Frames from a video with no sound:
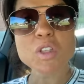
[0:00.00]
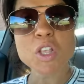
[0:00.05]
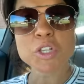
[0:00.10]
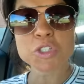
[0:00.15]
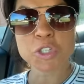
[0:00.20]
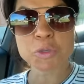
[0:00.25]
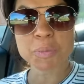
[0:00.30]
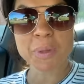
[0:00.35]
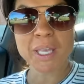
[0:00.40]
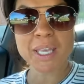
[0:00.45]

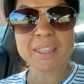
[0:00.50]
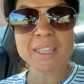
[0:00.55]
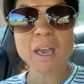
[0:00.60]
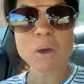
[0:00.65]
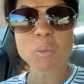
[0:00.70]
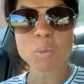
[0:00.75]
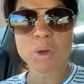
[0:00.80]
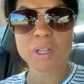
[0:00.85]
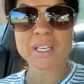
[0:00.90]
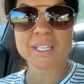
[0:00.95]
So playing
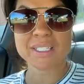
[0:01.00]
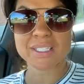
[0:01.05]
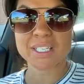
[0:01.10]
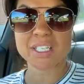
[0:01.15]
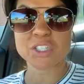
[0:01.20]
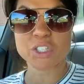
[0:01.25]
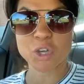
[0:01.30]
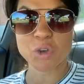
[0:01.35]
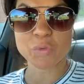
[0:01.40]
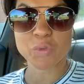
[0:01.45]
that one
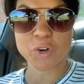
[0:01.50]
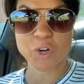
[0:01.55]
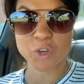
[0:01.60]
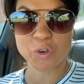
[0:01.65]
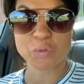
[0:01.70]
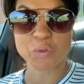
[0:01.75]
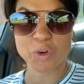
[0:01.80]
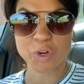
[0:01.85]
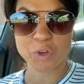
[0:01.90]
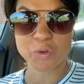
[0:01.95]
instance over and
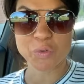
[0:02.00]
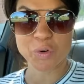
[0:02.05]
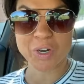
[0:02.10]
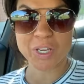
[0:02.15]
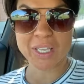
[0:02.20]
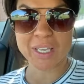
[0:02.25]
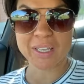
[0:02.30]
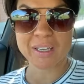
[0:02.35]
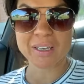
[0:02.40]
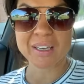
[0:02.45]
over and over
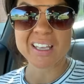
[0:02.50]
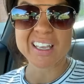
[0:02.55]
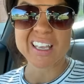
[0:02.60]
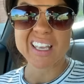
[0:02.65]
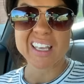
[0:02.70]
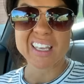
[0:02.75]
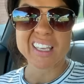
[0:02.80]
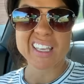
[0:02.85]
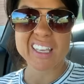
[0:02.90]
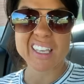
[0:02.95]
again
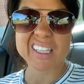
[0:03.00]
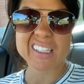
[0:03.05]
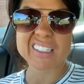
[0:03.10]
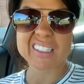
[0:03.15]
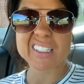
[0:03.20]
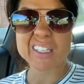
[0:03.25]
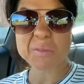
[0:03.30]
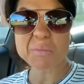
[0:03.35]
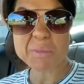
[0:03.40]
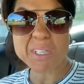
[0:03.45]
can
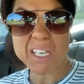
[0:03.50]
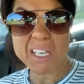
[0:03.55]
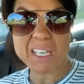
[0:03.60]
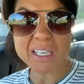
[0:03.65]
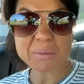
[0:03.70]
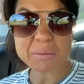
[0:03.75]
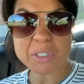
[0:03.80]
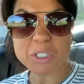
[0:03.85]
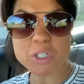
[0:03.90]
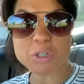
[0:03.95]

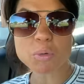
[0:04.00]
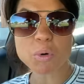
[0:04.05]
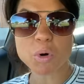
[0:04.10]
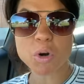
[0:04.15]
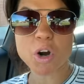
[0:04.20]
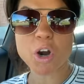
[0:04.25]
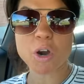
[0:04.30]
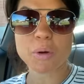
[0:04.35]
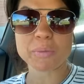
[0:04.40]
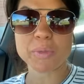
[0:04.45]
sometimes do more
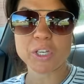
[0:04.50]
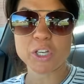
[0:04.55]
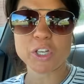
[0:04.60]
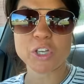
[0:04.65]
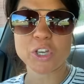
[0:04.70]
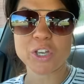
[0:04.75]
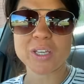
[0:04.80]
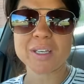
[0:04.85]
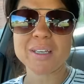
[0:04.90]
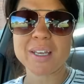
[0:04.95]
harm than
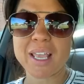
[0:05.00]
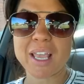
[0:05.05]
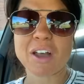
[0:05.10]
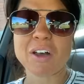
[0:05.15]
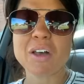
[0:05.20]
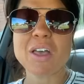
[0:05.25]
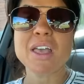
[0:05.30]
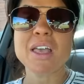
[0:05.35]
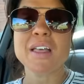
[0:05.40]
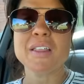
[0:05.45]
good.
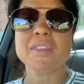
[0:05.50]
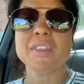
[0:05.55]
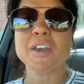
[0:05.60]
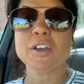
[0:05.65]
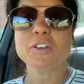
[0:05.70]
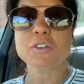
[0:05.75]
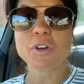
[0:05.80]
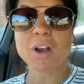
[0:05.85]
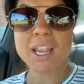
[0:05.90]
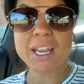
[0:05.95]
Now, the
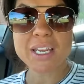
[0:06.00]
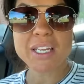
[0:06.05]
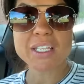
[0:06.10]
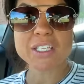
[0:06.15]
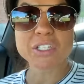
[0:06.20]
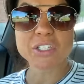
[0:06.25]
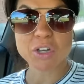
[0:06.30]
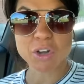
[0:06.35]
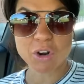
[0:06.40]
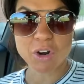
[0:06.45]

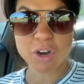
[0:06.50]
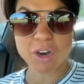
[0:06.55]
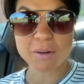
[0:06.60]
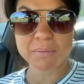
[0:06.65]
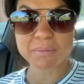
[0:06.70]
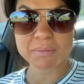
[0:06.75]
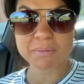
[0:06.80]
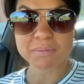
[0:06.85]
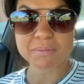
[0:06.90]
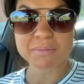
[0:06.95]
greatest
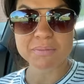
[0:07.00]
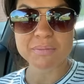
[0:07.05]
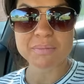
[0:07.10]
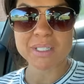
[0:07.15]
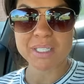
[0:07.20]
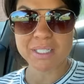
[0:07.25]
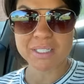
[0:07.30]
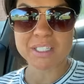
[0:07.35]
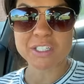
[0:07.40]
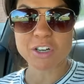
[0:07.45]
harm
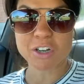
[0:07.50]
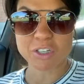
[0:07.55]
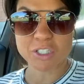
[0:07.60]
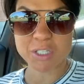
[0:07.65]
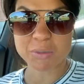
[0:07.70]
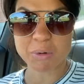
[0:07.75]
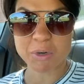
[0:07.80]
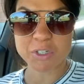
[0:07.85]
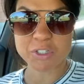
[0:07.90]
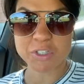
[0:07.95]
is the
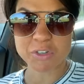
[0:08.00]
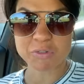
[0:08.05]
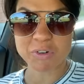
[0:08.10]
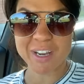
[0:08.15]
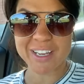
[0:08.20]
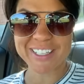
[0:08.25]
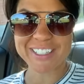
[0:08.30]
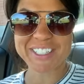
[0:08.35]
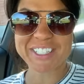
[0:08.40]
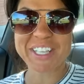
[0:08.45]
toxic person,
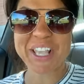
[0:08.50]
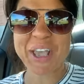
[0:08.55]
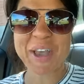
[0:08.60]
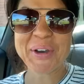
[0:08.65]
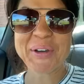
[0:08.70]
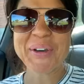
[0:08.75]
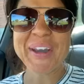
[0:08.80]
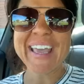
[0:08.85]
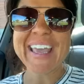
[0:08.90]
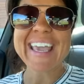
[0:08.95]
right?
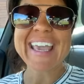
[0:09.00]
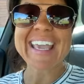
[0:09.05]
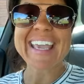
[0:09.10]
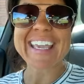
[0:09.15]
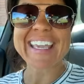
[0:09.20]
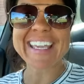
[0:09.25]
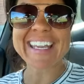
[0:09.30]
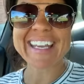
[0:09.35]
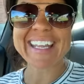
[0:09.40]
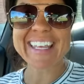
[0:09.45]
So
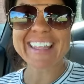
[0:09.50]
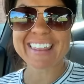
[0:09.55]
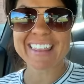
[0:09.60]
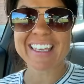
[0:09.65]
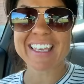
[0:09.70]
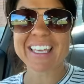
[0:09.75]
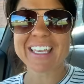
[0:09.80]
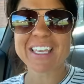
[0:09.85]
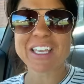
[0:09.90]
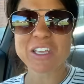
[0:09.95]

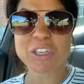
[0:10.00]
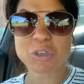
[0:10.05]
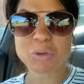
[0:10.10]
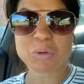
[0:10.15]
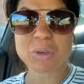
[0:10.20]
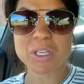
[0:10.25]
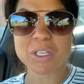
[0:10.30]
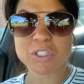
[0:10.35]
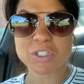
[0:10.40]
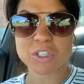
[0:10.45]
anything you
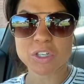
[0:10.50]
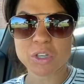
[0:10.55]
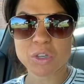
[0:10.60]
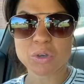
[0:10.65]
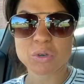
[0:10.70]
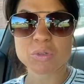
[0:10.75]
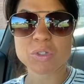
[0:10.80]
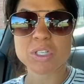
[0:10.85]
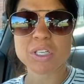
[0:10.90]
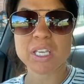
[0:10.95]
can
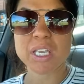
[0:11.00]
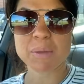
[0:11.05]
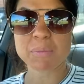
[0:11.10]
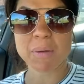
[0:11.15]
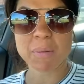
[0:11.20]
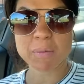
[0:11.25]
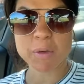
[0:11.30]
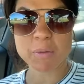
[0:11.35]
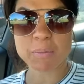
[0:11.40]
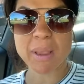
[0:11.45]
do to keep
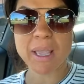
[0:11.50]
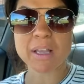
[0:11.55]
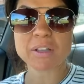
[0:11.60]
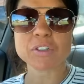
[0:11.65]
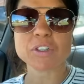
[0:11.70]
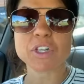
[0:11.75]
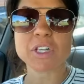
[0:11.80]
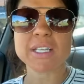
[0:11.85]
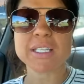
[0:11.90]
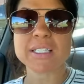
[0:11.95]
up your
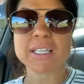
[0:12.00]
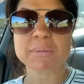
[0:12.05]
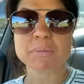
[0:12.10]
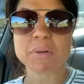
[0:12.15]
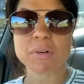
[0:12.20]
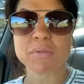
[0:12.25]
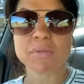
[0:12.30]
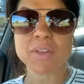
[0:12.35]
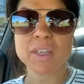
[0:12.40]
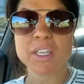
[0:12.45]
boundaries and
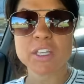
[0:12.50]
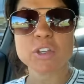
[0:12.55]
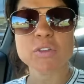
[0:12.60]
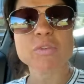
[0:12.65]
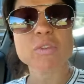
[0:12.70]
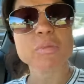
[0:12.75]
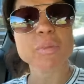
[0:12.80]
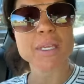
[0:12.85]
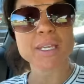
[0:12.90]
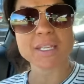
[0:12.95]
prevent you
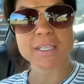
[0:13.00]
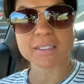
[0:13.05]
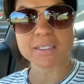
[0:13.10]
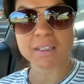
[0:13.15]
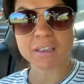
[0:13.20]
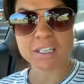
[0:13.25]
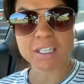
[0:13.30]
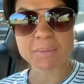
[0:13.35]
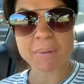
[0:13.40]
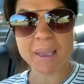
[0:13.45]
from getting
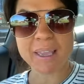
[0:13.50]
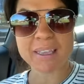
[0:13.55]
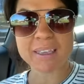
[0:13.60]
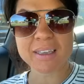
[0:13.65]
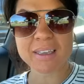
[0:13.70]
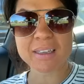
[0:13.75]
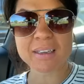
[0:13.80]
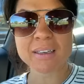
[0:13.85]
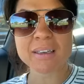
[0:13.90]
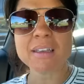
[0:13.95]
sucked back
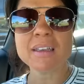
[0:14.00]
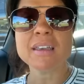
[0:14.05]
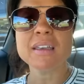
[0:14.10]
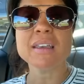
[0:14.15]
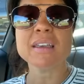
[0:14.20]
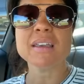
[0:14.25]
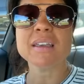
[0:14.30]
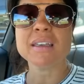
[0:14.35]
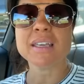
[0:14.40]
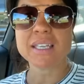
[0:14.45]
in
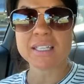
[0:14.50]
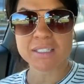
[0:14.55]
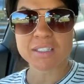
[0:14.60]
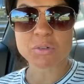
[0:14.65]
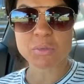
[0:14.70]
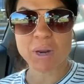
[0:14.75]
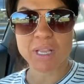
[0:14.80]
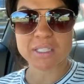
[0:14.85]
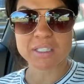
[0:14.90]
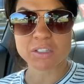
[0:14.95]
is the
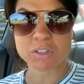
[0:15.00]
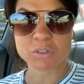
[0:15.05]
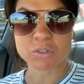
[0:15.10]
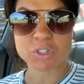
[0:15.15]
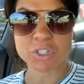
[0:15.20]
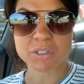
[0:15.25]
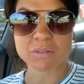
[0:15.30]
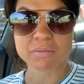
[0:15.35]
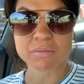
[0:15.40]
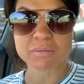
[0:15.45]
right
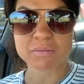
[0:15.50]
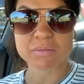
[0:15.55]
solution.